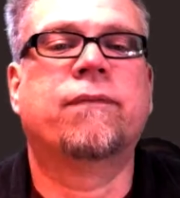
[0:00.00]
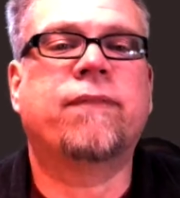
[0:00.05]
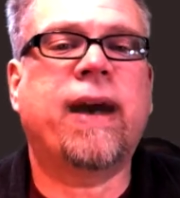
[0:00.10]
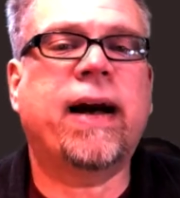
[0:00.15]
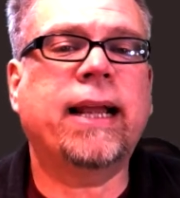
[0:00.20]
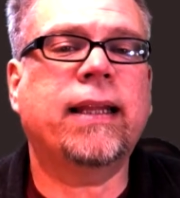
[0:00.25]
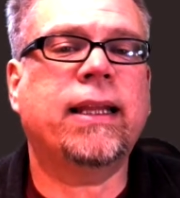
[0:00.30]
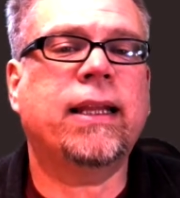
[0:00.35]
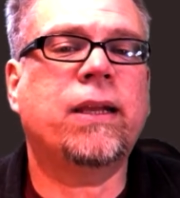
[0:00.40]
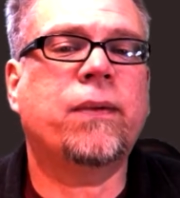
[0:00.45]

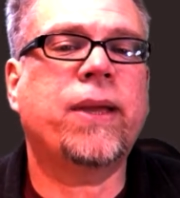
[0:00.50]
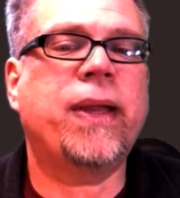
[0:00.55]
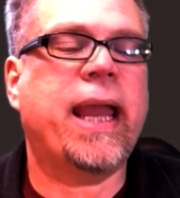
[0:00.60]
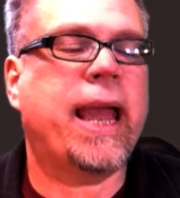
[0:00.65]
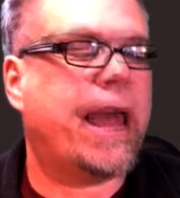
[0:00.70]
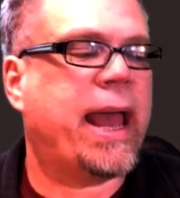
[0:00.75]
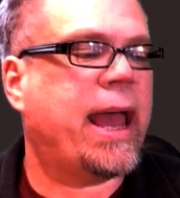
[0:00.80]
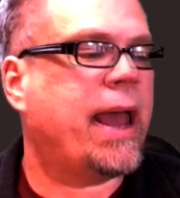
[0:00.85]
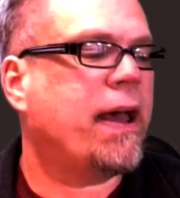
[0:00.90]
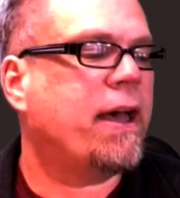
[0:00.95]
Finally, we
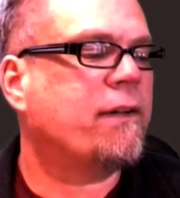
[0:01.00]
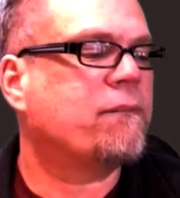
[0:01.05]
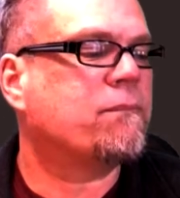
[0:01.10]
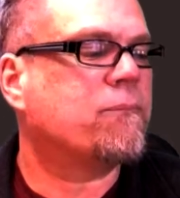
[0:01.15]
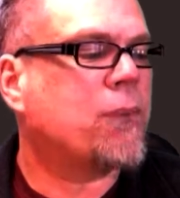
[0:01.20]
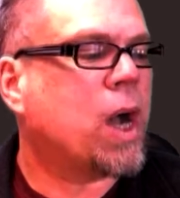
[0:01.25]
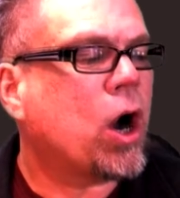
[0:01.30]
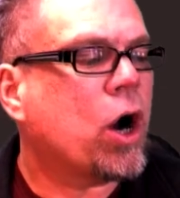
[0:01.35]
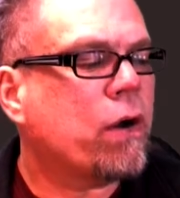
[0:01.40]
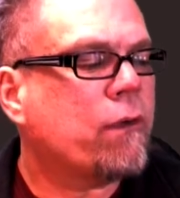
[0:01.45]
have
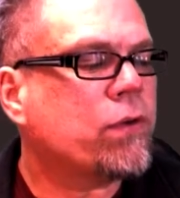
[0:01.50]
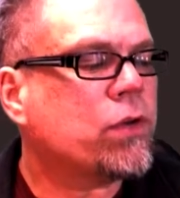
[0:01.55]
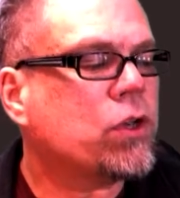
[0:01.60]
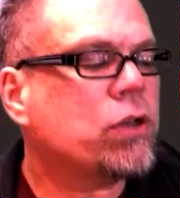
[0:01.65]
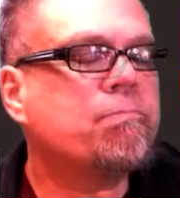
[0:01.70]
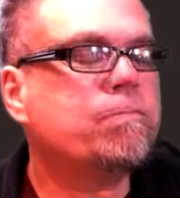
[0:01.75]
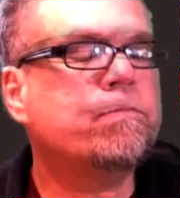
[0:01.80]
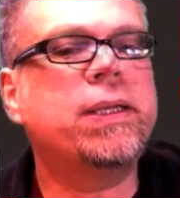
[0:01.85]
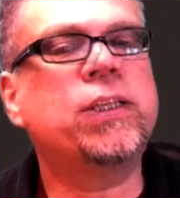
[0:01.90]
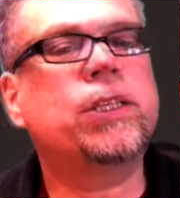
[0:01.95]

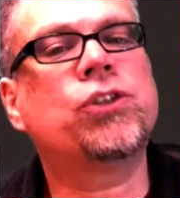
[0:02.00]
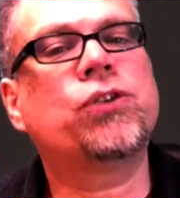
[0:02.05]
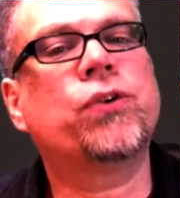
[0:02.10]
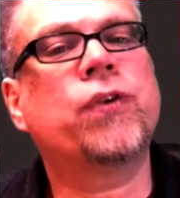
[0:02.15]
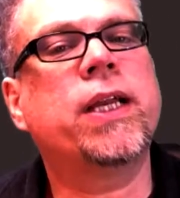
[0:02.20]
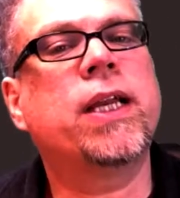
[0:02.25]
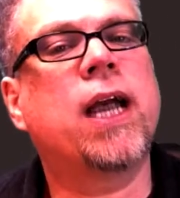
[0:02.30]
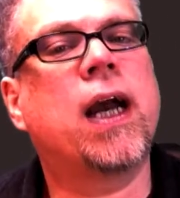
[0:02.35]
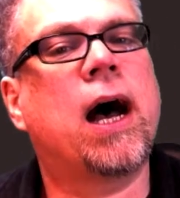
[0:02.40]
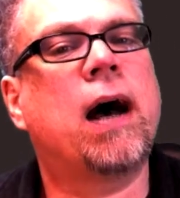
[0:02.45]
Marvel
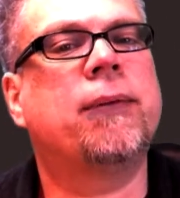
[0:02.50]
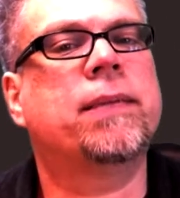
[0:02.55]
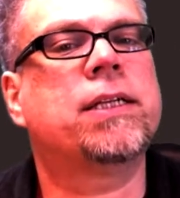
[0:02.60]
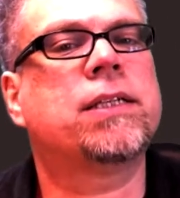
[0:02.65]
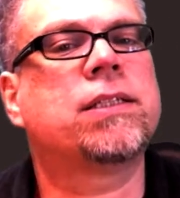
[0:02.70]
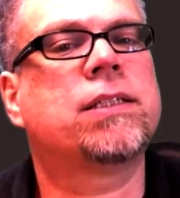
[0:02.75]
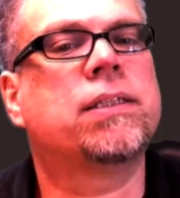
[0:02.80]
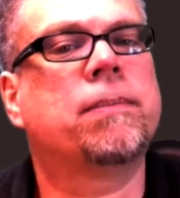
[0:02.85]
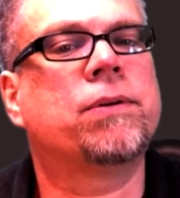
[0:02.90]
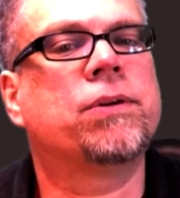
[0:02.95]
Mystery
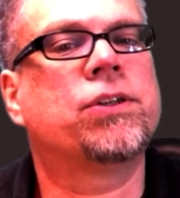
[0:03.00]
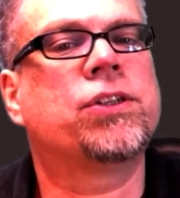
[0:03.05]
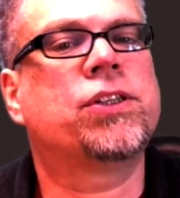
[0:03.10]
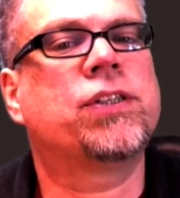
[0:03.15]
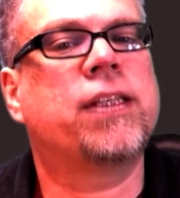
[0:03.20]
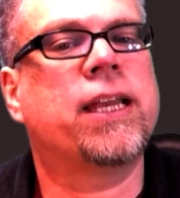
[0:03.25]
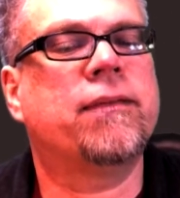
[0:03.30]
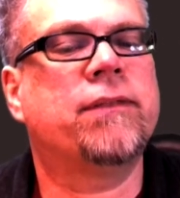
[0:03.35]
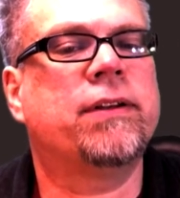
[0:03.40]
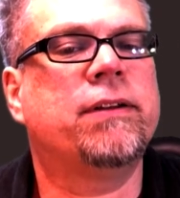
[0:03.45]
Comics
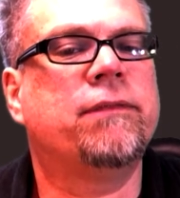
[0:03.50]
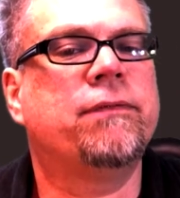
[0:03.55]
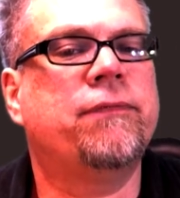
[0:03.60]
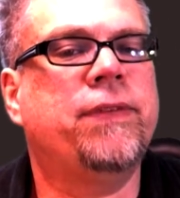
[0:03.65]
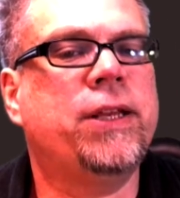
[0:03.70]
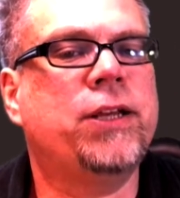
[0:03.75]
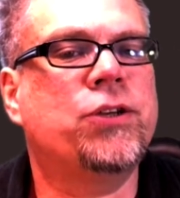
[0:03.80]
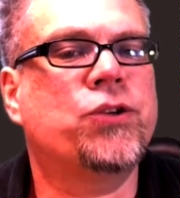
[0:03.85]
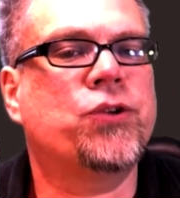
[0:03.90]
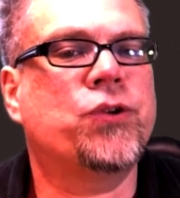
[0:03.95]
#7
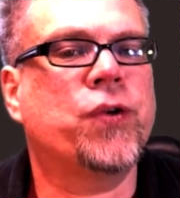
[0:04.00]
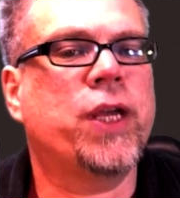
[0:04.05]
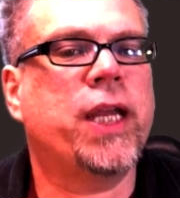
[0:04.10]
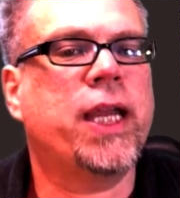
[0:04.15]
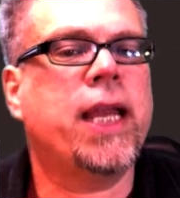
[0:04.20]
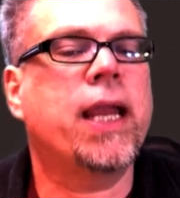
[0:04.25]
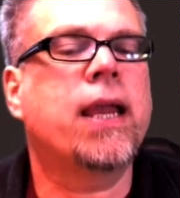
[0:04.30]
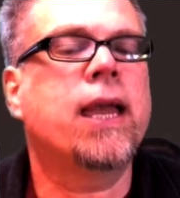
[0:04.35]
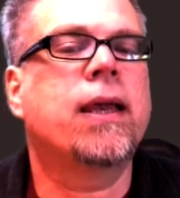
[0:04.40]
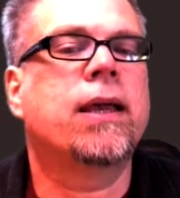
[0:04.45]

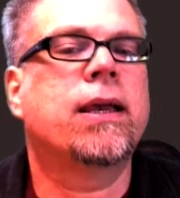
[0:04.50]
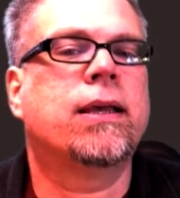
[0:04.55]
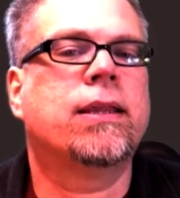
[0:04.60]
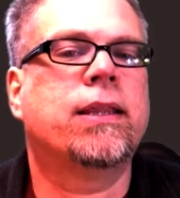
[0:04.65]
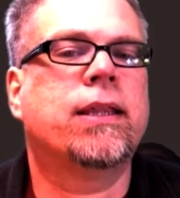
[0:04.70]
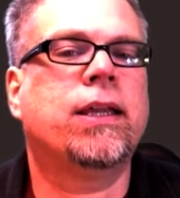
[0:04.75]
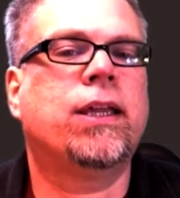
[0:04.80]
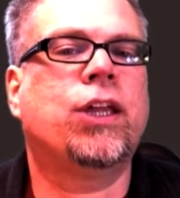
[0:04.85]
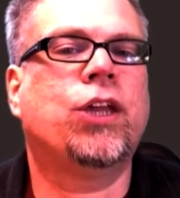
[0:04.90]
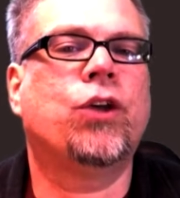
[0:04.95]
featuring
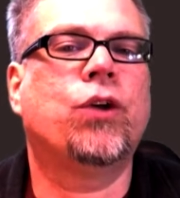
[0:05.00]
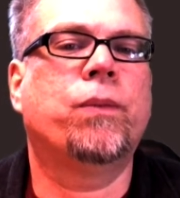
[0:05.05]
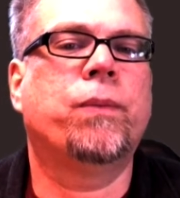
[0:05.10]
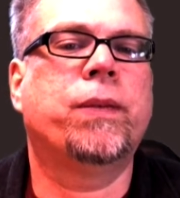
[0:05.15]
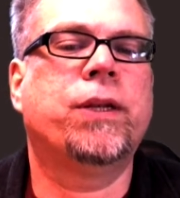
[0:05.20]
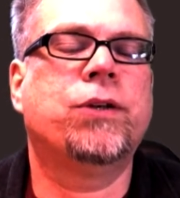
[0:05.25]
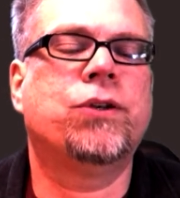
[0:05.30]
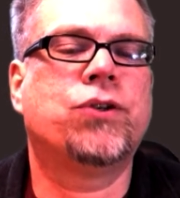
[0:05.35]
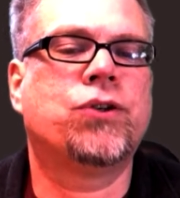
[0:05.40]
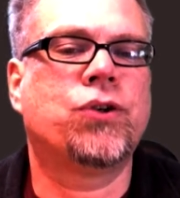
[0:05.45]
the
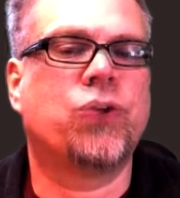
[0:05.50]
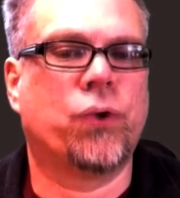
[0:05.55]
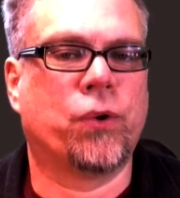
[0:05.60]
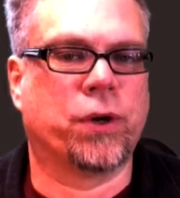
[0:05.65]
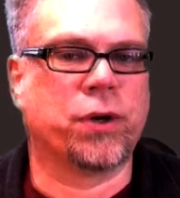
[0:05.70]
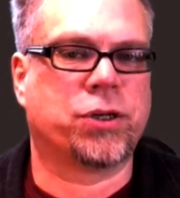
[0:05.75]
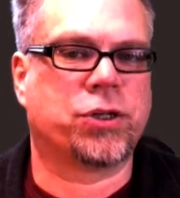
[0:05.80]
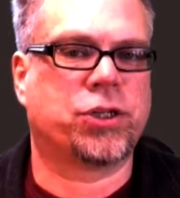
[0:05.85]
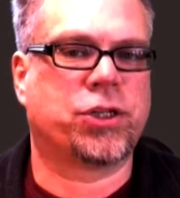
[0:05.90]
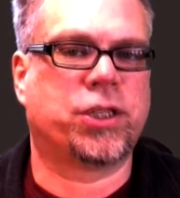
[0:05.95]
Human
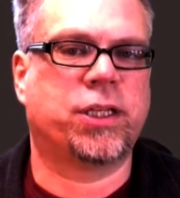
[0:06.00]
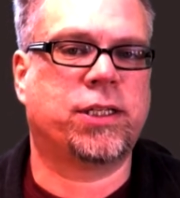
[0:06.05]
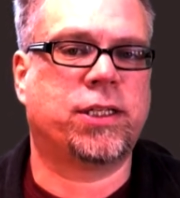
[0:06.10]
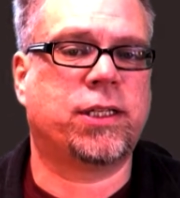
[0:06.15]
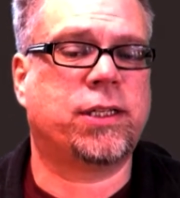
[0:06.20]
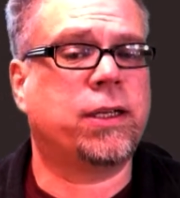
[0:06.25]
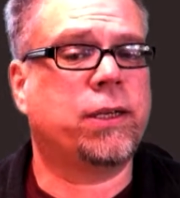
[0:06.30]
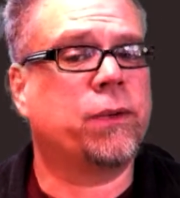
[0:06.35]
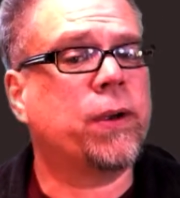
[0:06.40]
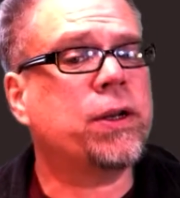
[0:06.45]
Torch. This
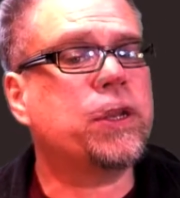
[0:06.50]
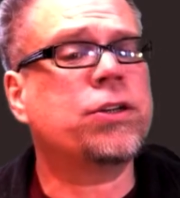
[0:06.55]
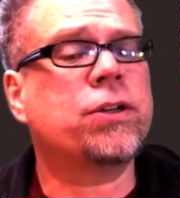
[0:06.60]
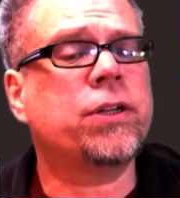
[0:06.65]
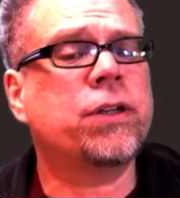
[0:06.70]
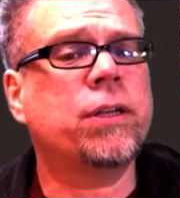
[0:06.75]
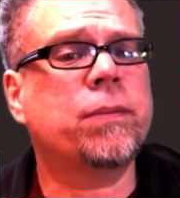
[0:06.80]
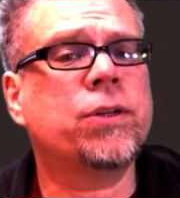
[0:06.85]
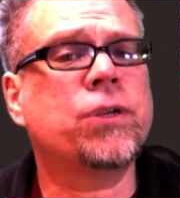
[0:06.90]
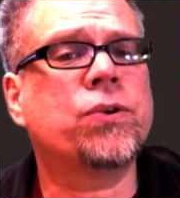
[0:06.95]
is the original
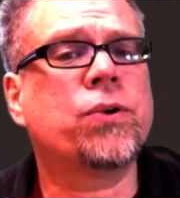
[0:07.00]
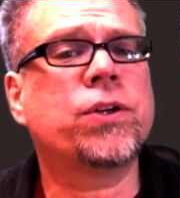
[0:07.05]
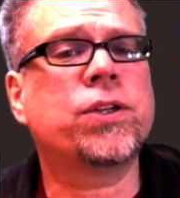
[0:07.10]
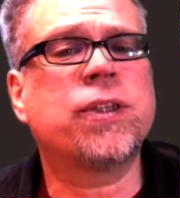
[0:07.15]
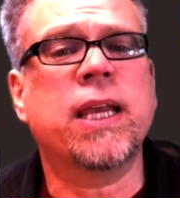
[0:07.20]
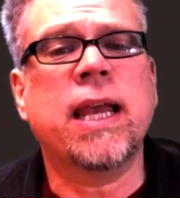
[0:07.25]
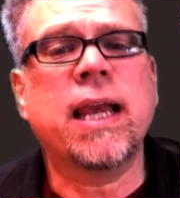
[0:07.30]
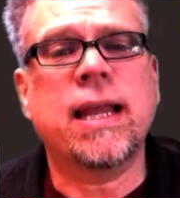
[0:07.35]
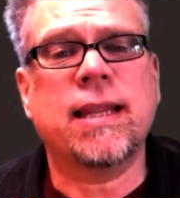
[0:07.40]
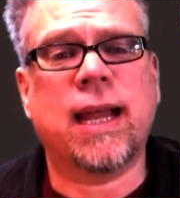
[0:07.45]
Human Torch,
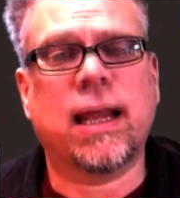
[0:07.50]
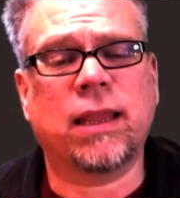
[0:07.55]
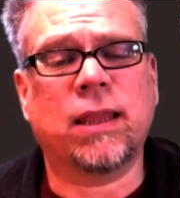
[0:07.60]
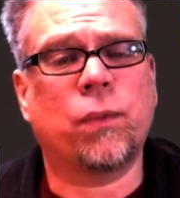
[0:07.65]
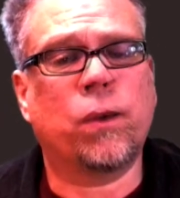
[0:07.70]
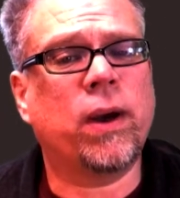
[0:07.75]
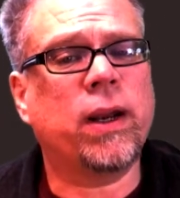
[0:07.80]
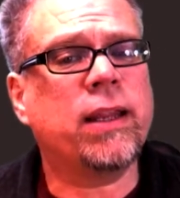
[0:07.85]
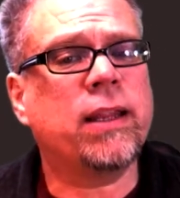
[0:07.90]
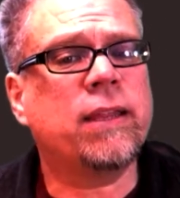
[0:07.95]
not the
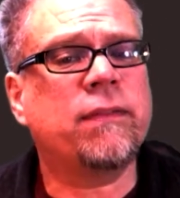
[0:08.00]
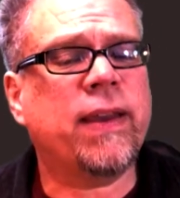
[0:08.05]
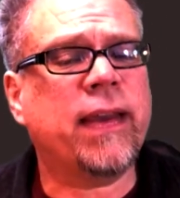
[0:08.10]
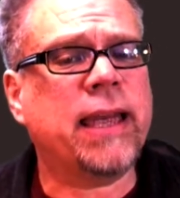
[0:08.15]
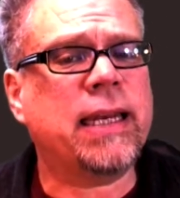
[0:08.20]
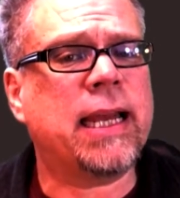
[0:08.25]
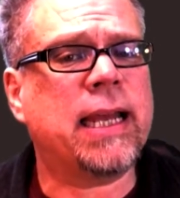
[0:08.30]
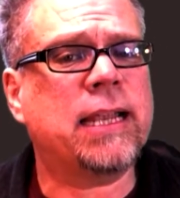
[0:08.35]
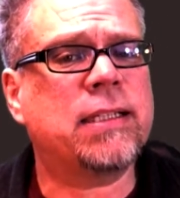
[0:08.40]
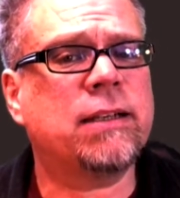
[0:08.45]
one in the
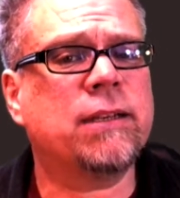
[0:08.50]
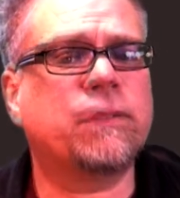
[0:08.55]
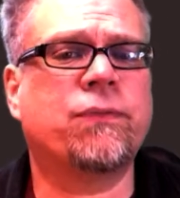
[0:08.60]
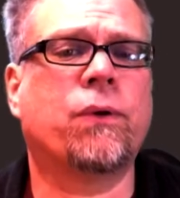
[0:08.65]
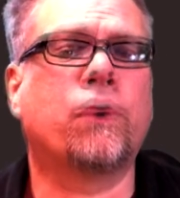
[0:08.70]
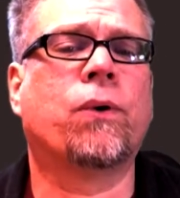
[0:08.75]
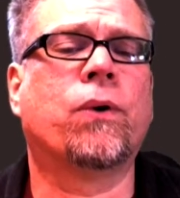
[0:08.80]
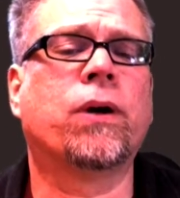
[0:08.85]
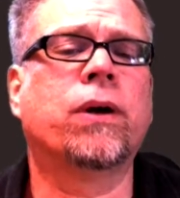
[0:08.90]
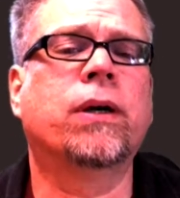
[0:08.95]
Fantastic
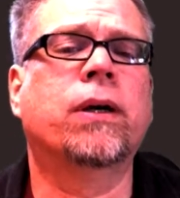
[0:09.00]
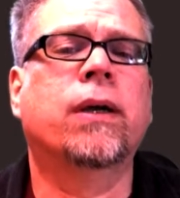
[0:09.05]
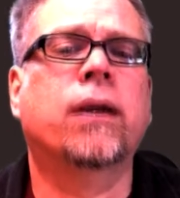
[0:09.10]
Four.